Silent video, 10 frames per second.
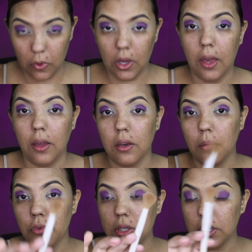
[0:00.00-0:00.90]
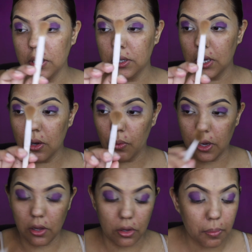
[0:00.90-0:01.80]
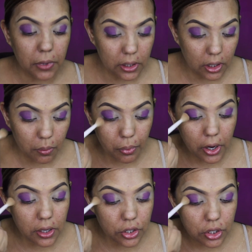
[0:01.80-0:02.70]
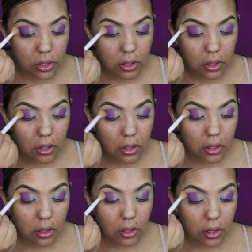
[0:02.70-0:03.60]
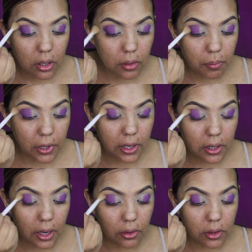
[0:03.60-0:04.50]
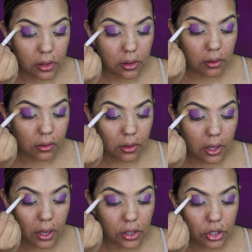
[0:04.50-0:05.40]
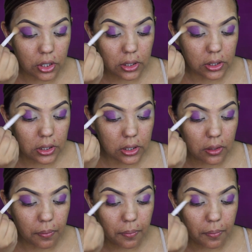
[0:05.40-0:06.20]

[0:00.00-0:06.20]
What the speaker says: Okay, and I'm just going to take a regular blending brush and blend out the edges.